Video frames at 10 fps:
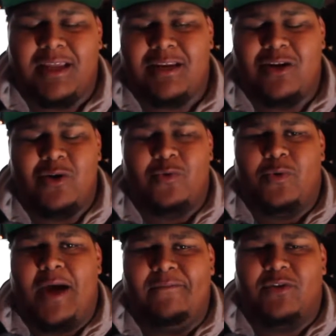And you
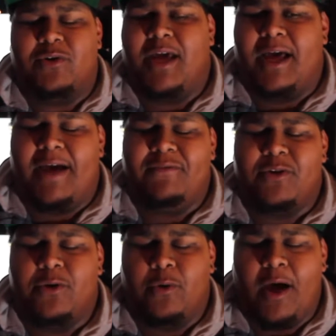know, after
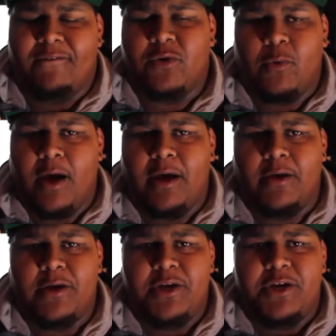a
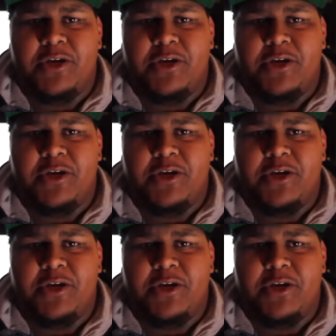while,